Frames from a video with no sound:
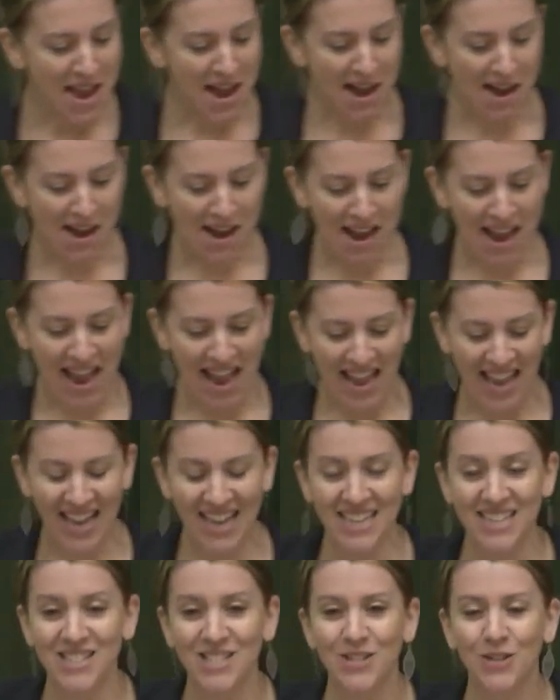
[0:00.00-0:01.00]
Uh,
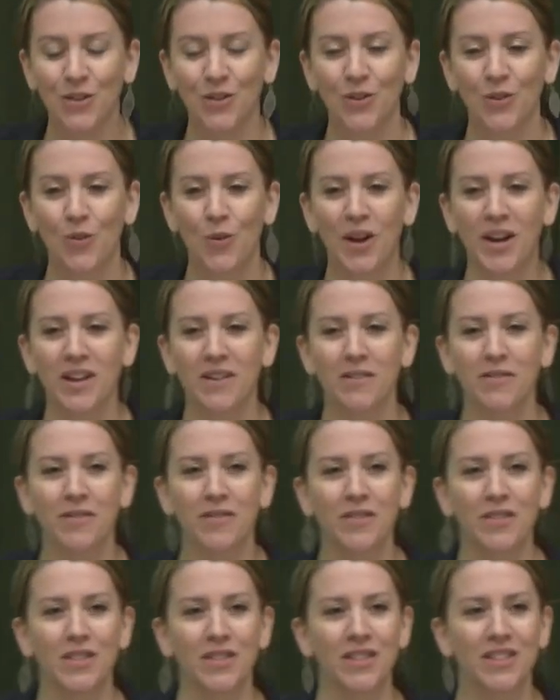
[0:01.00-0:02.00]
and one of
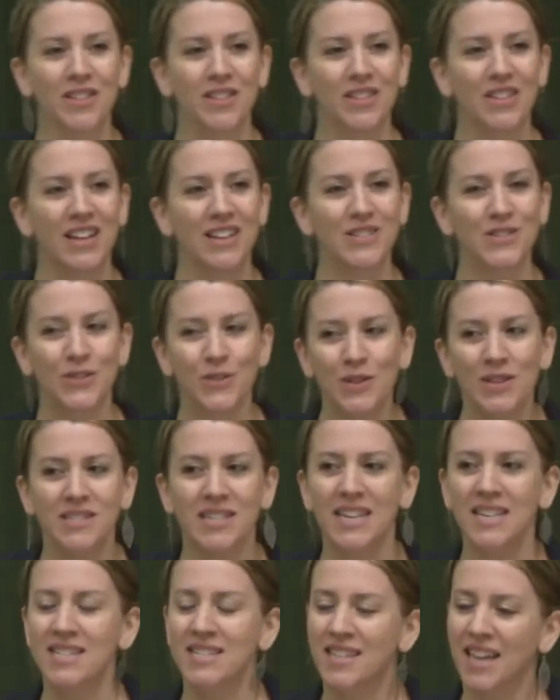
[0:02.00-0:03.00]
as soon as
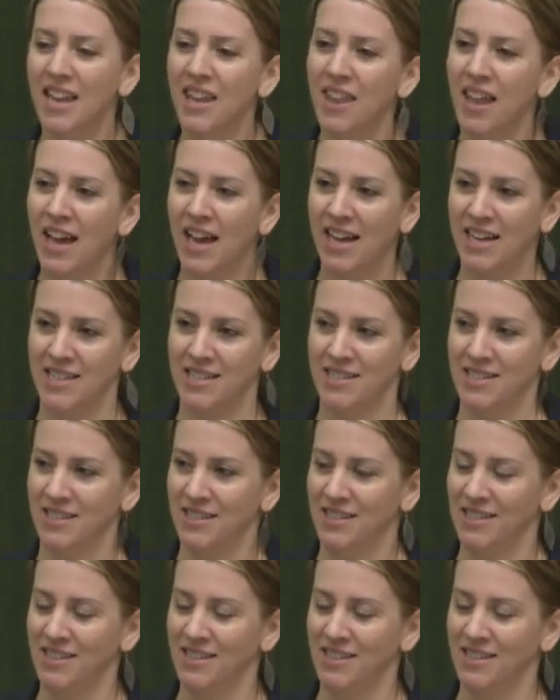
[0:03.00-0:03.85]
I said that,